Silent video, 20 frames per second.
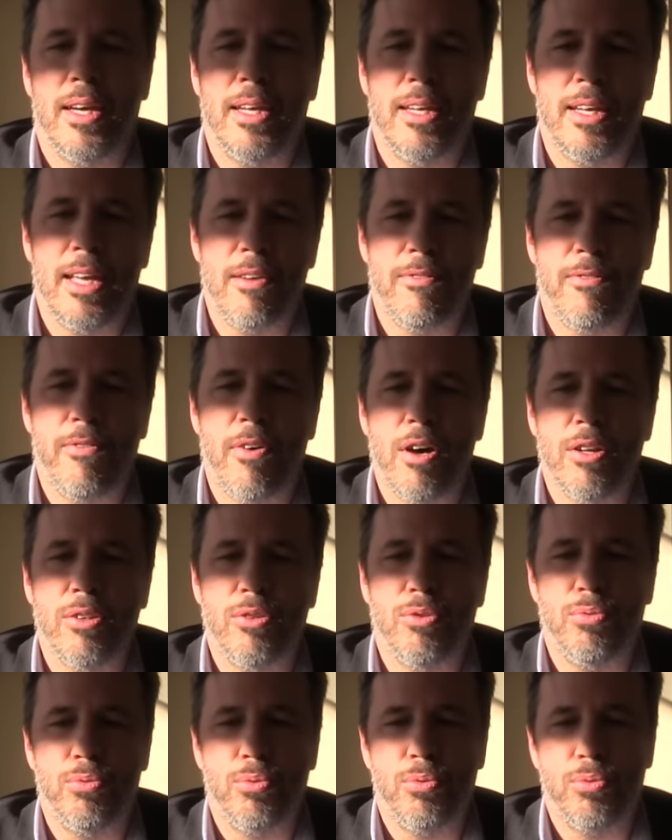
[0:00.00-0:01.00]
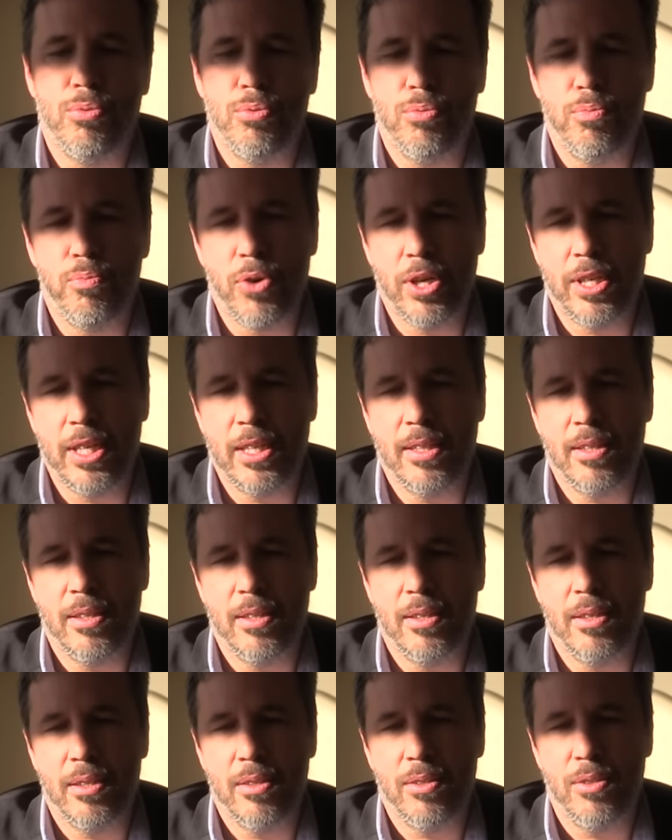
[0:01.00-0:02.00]
and I fought to, to, protect
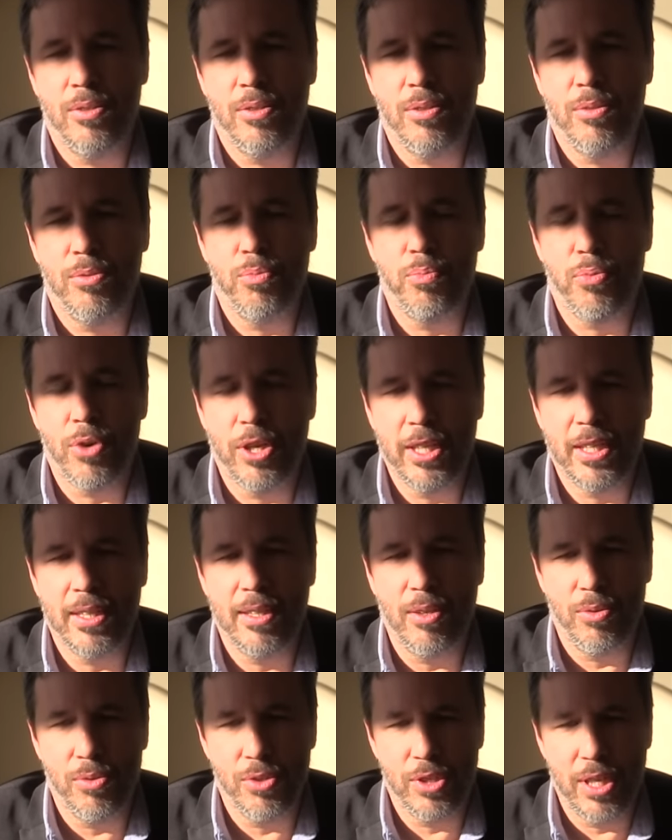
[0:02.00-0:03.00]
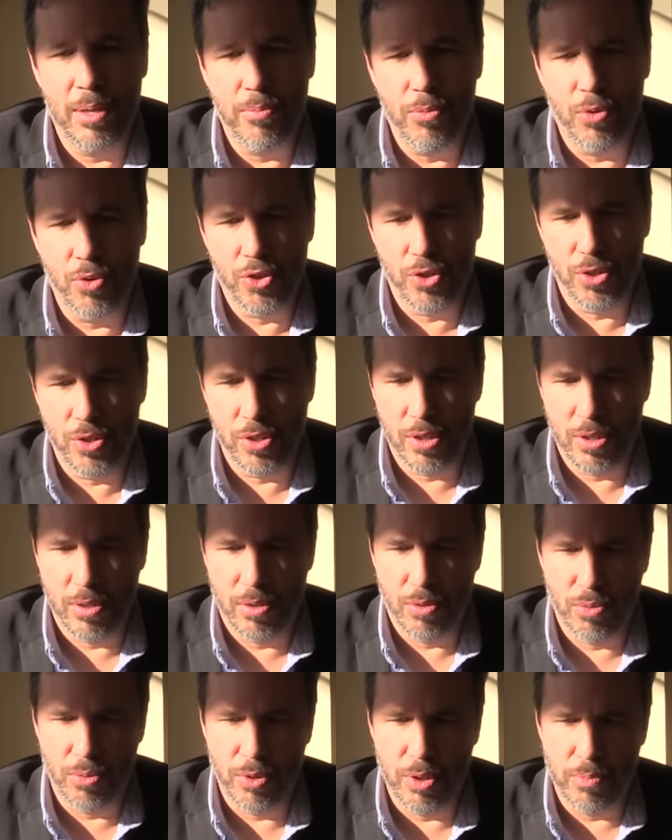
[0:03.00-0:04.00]
that, the, to protect those emotions
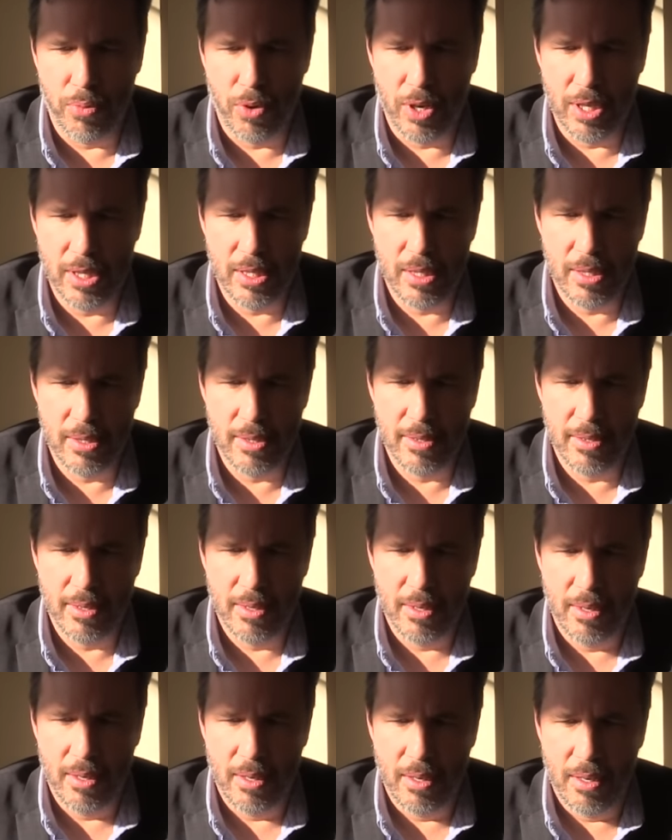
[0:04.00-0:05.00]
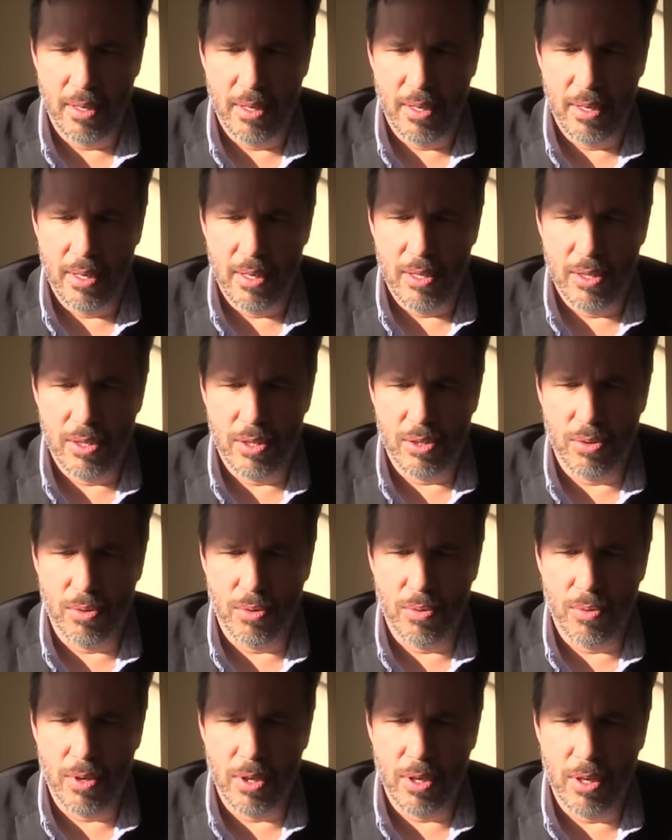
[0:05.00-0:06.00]
through the process.
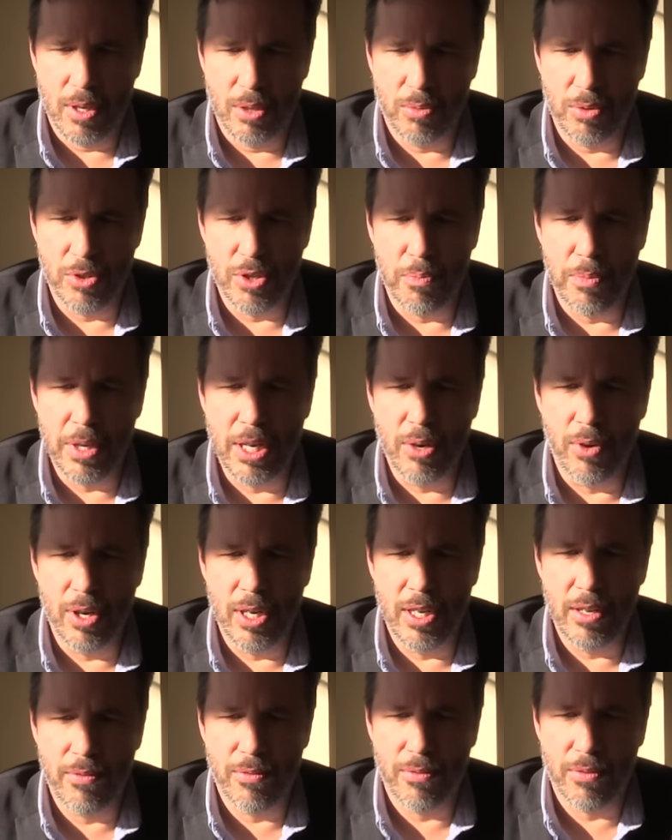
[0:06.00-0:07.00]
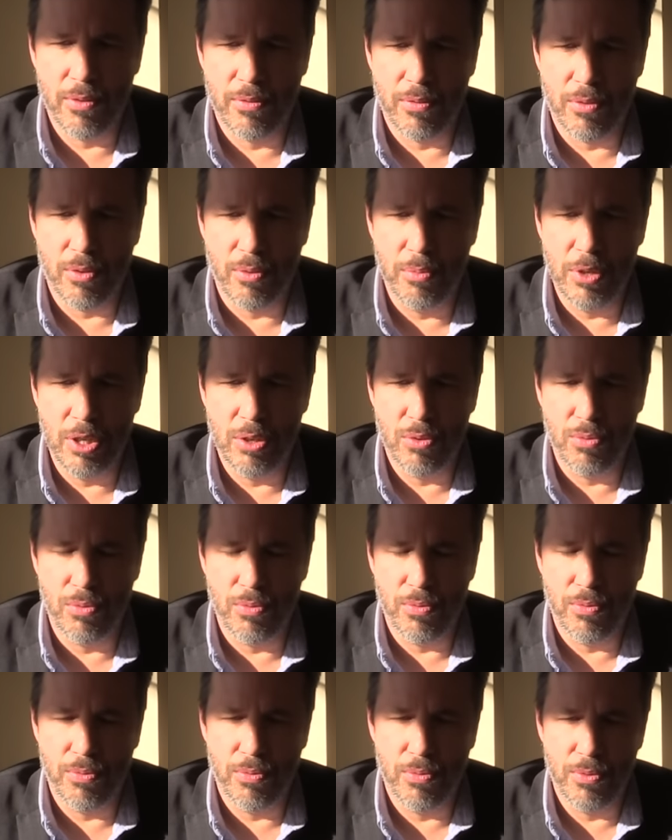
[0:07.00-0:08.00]
So uh, it was a big relief for me
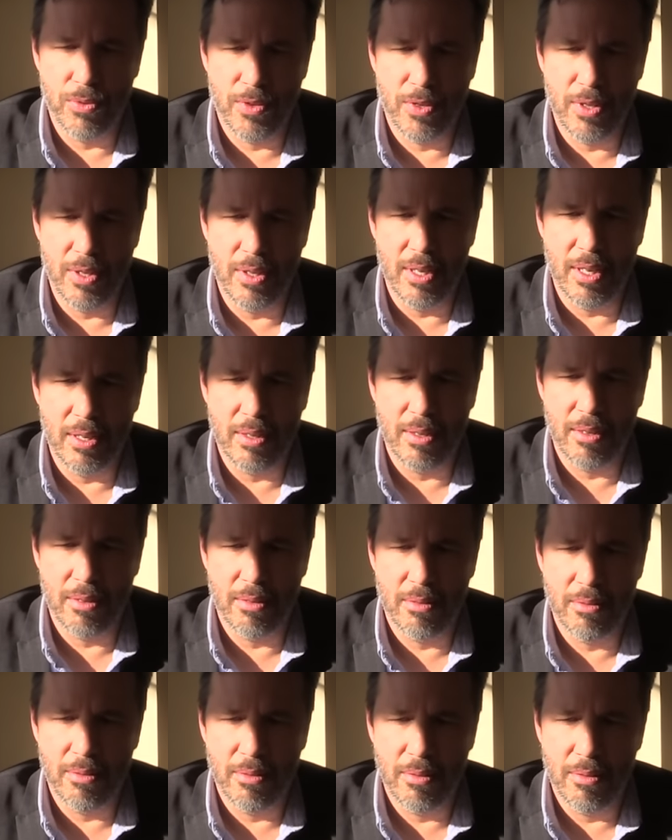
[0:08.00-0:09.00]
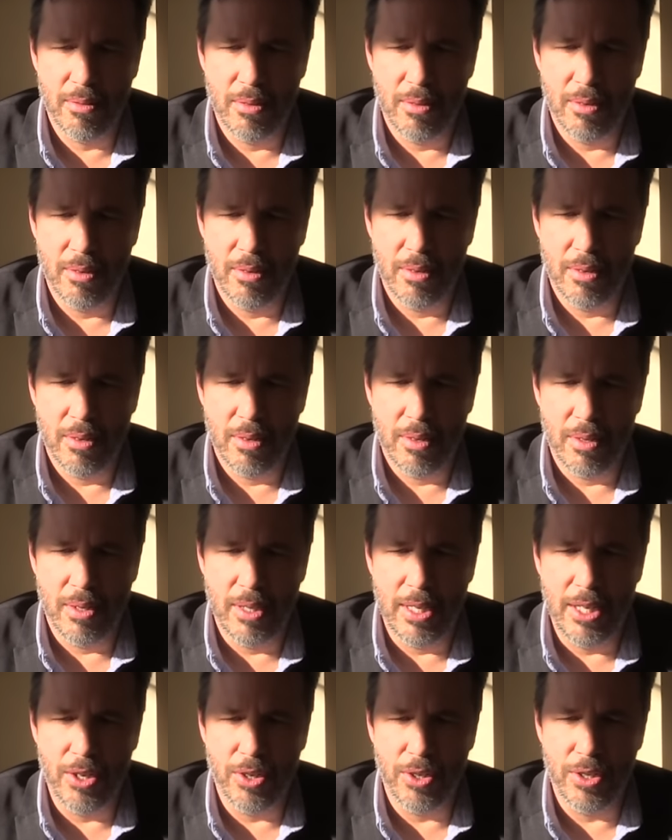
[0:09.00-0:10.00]
to see that
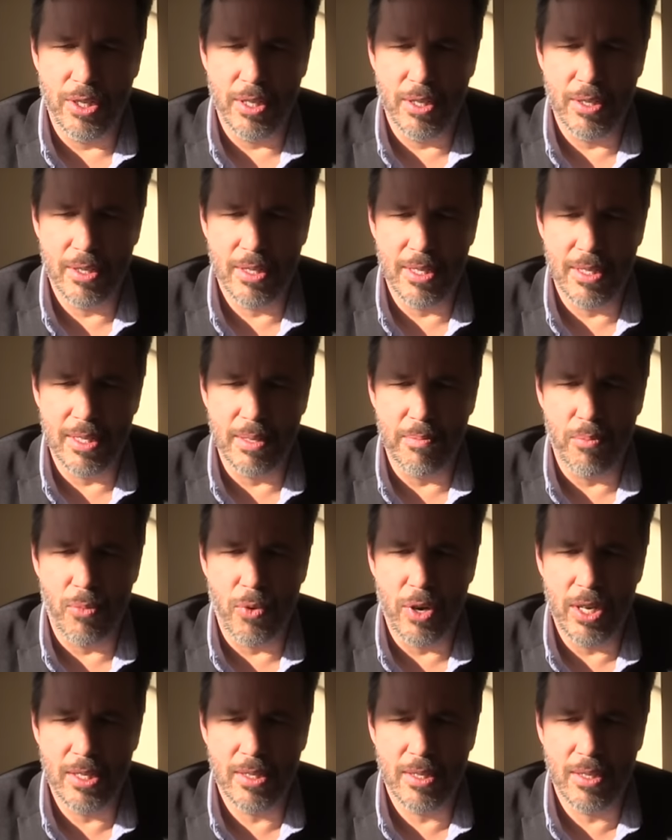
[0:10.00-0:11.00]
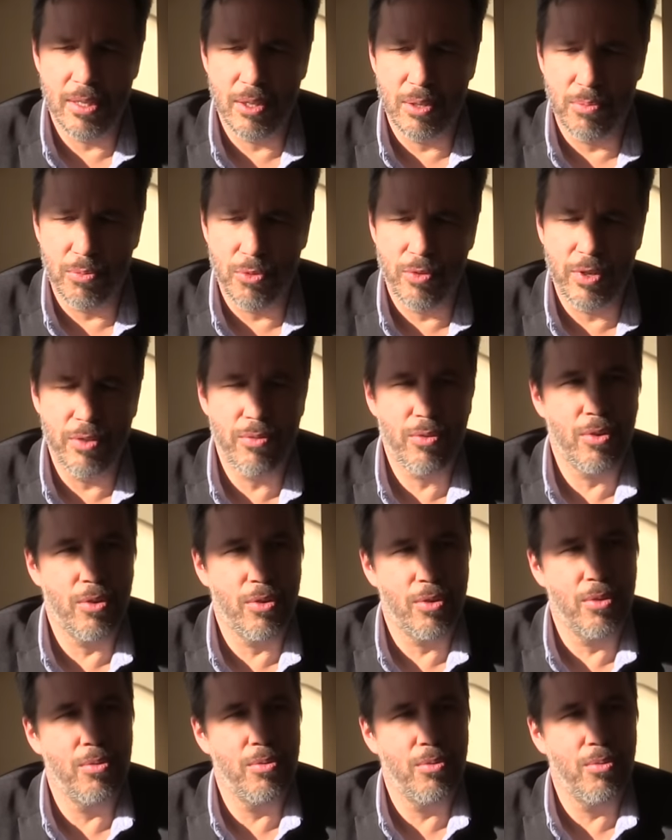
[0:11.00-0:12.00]
the audience is embracing the movie for
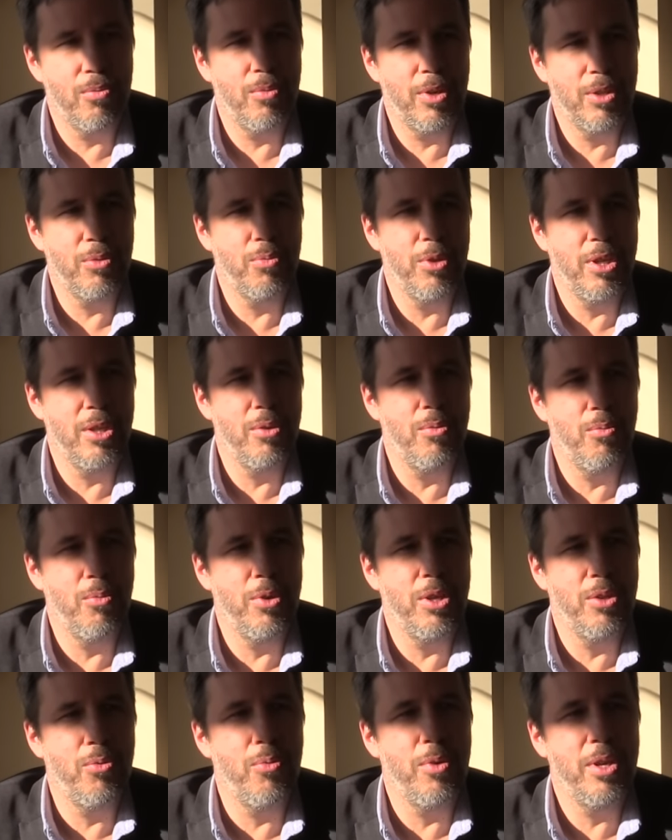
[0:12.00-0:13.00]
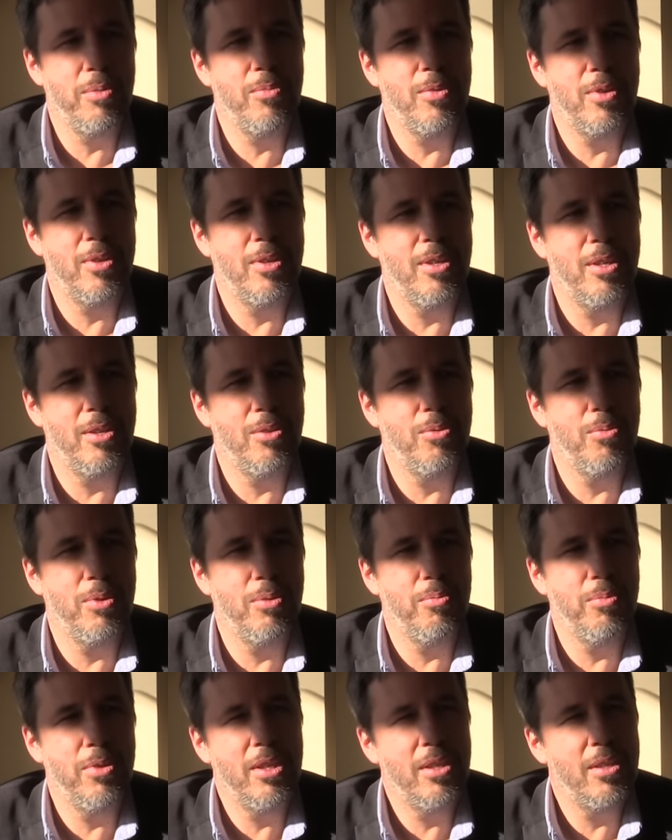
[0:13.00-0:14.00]
what we, we dream it
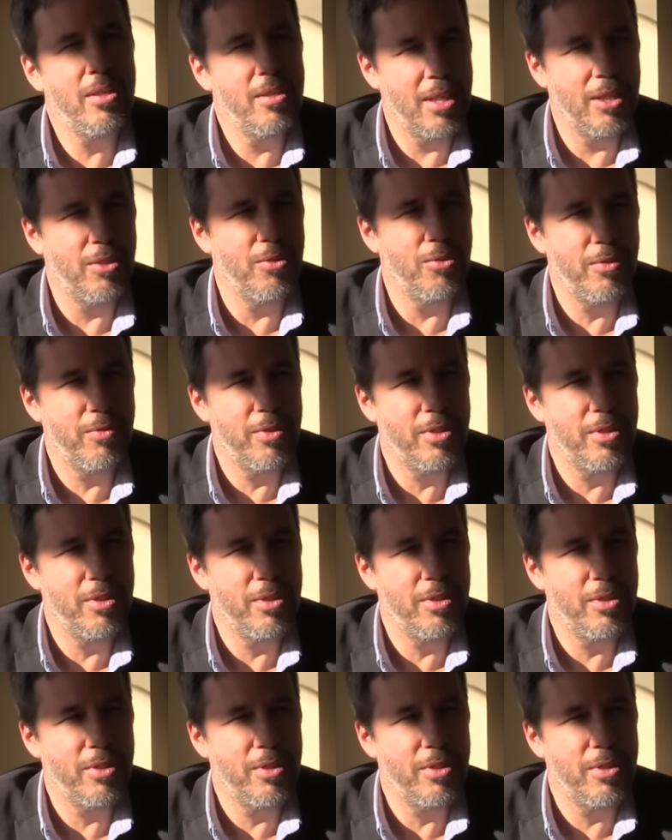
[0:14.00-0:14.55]
will be. I don't know if